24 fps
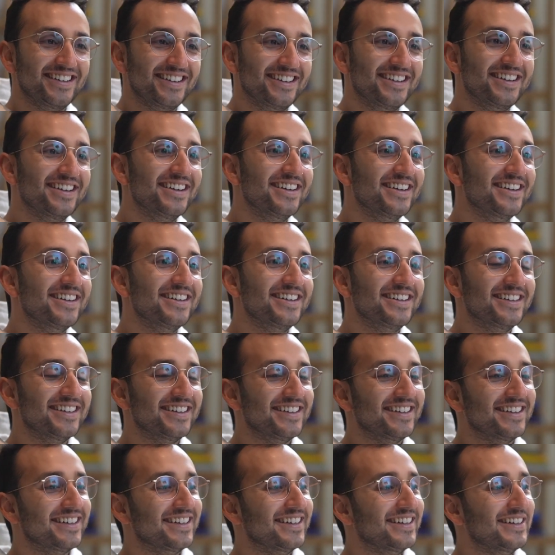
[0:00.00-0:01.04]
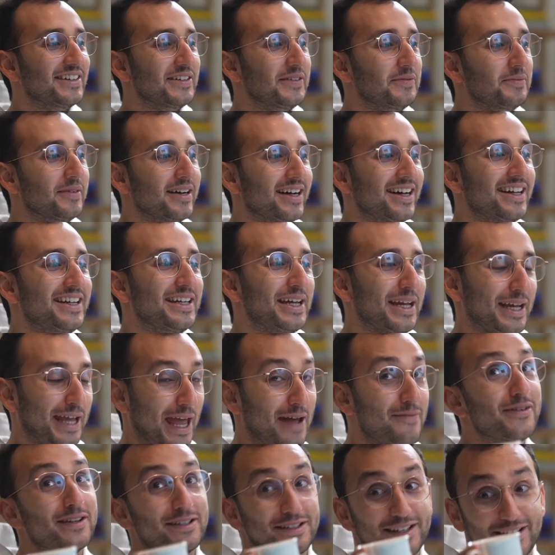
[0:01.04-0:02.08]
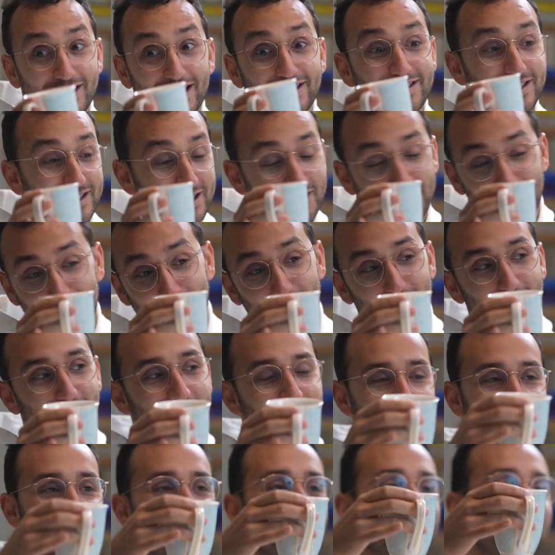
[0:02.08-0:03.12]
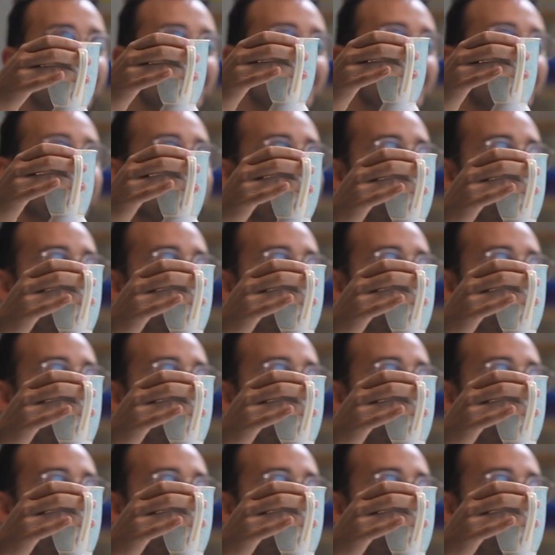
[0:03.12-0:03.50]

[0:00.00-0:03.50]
Yeah, exactly. And it came as a huge surprise. Right.